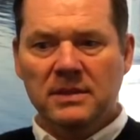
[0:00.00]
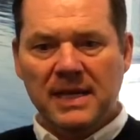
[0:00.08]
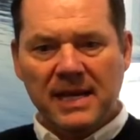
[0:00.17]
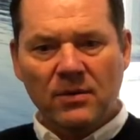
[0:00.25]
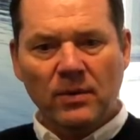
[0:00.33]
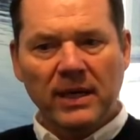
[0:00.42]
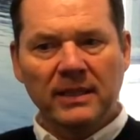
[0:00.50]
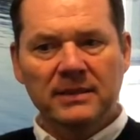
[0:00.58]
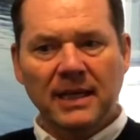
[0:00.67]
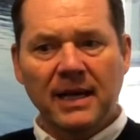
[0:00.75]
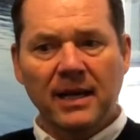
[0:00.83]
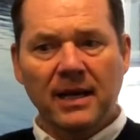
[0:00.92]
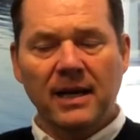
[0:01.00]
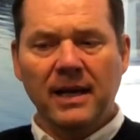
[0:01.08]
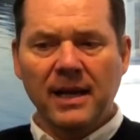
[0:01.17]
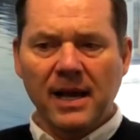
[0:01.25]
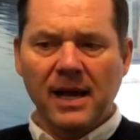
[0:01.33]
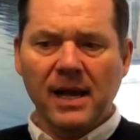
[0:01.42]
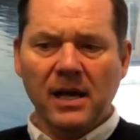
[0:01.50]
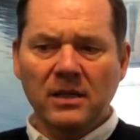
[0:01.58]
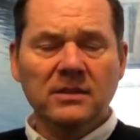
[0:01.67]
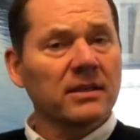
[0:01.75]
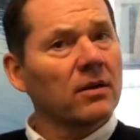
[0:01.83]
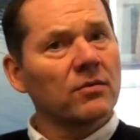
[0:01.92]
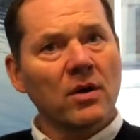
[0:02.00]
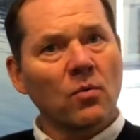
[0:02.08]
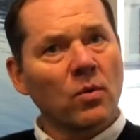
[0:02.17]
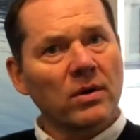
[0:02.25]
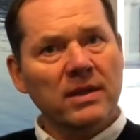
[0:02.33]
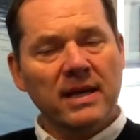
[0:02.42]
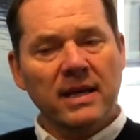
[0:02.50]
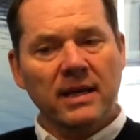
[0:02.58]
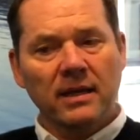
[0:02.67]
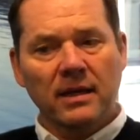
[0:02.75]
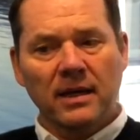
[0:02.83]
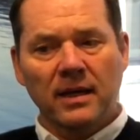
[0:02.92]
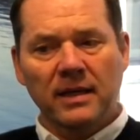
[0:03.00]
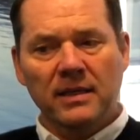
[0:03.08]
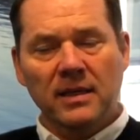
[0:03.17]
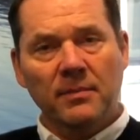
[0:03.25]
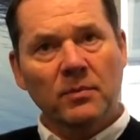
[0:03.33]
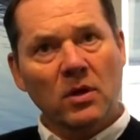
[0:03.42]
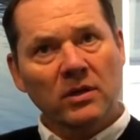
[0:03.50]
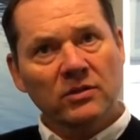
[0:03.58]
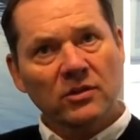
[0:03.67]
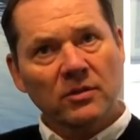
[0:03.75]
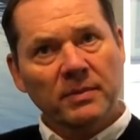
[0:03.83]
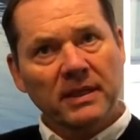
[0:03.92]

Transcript: take rates, I honestly don't know where they end up long term,